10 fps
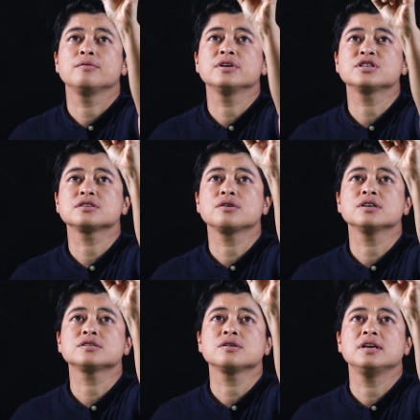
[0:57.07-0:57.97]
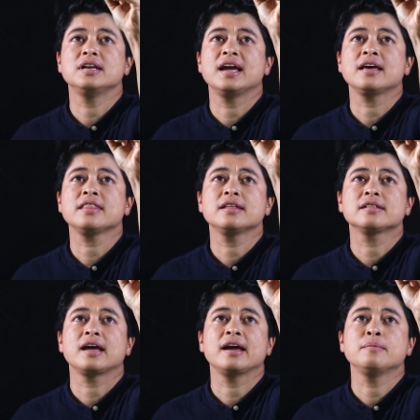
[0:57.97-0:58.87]
which is also length
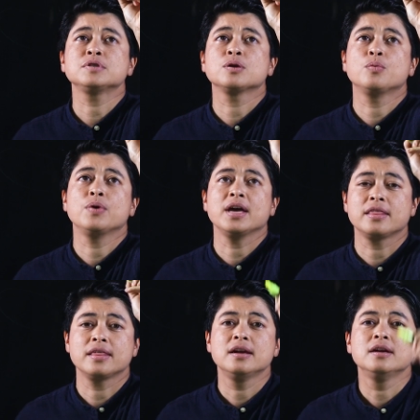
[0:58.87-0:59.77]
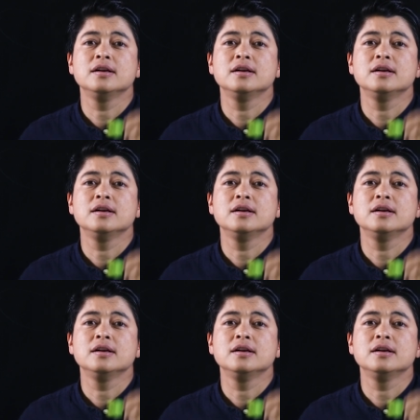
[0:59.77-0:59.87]
times width.